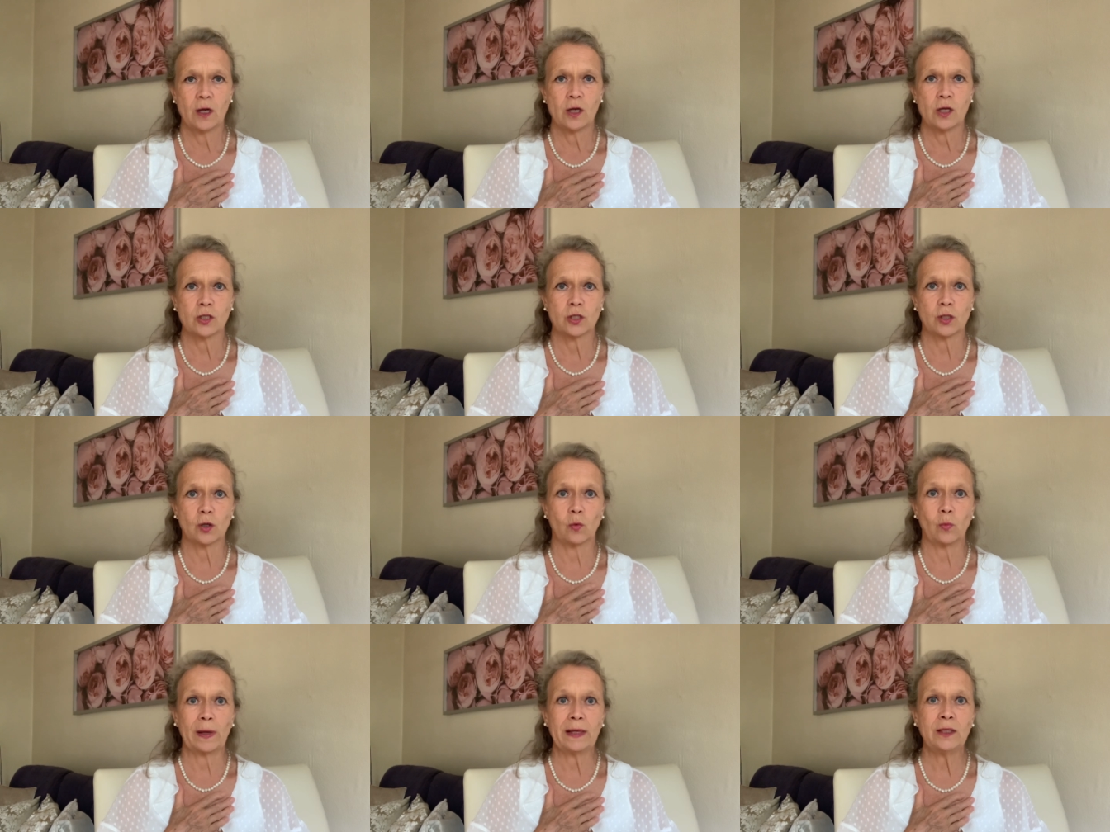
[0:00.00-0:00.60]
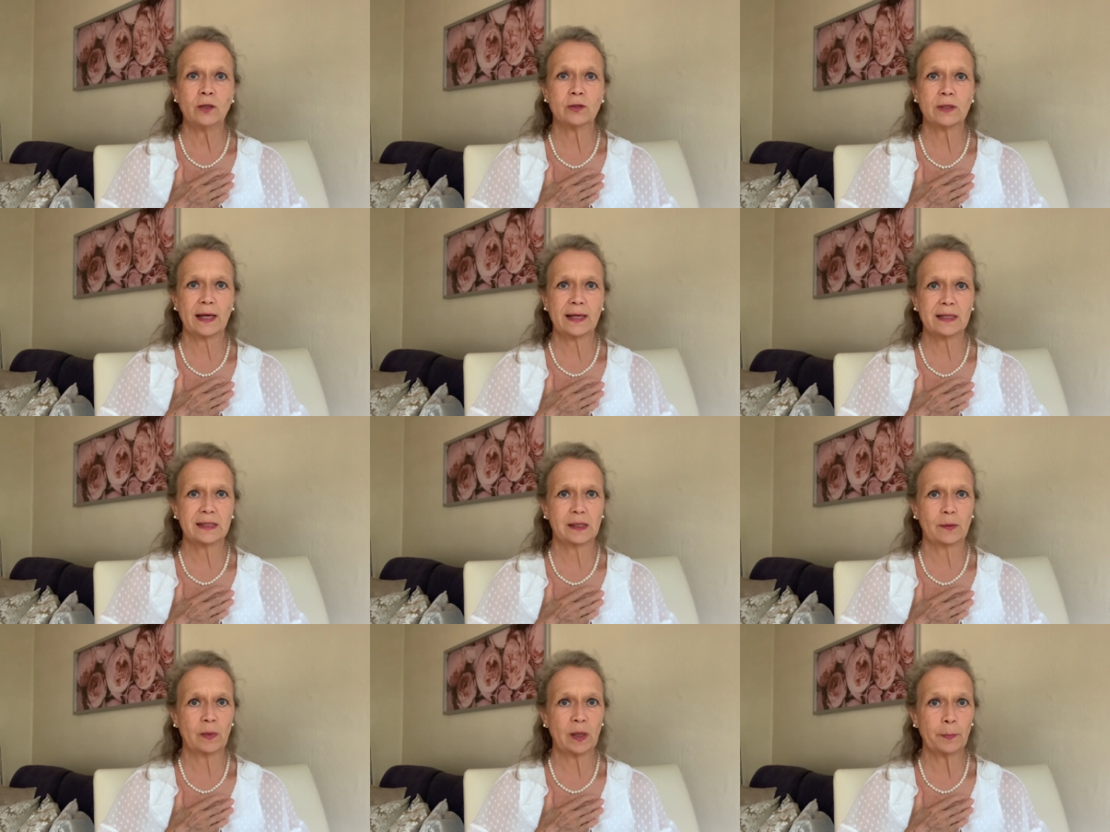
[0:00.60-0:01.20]
So when you take
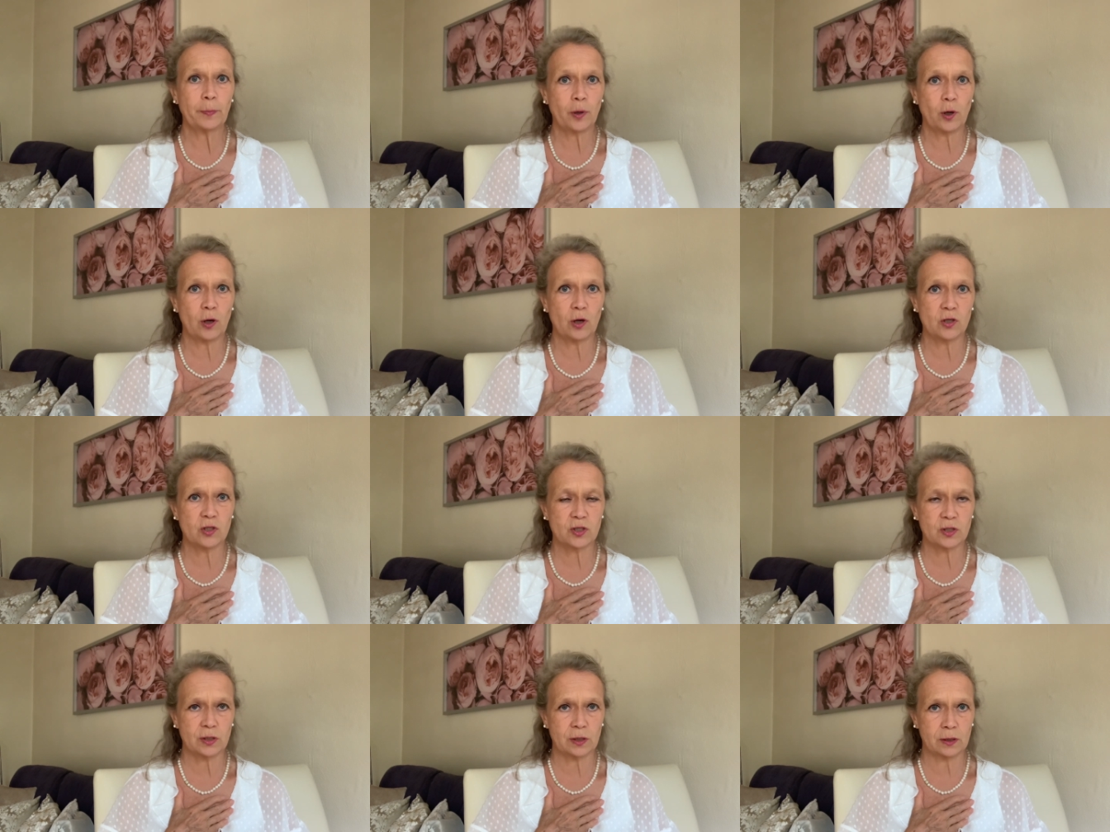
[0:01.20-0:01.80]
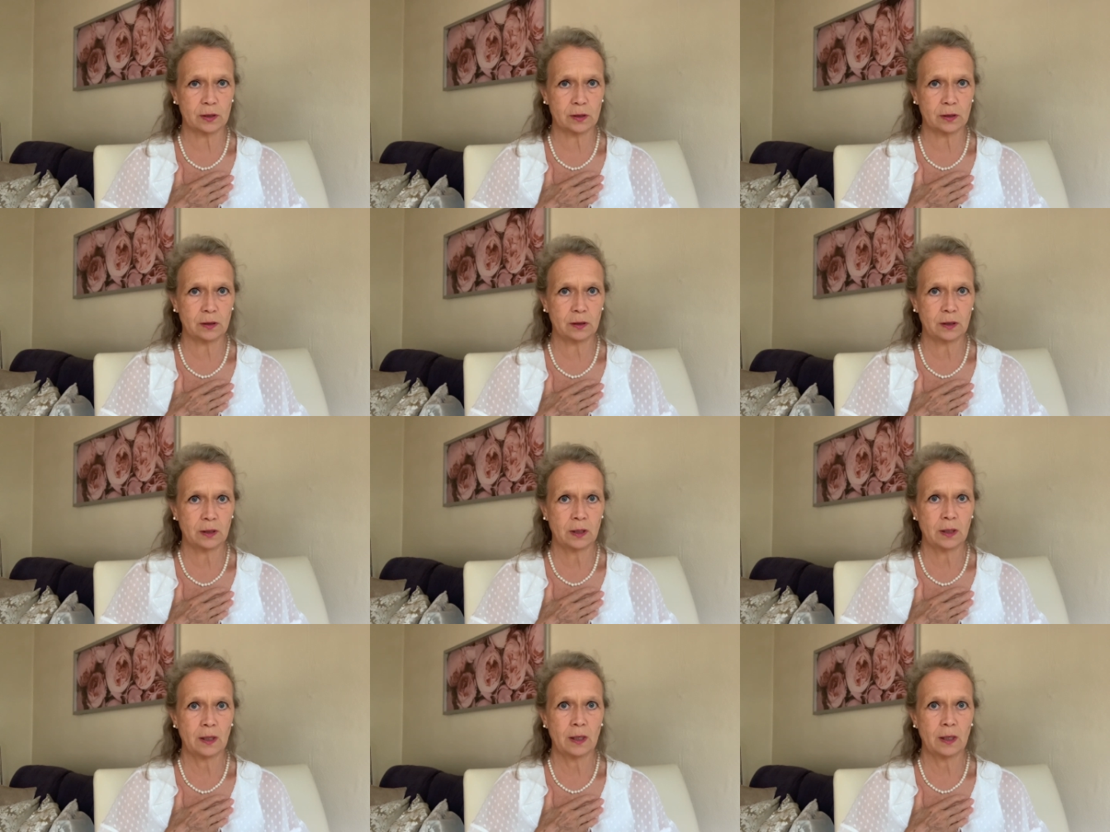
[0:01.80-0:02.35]
something personal,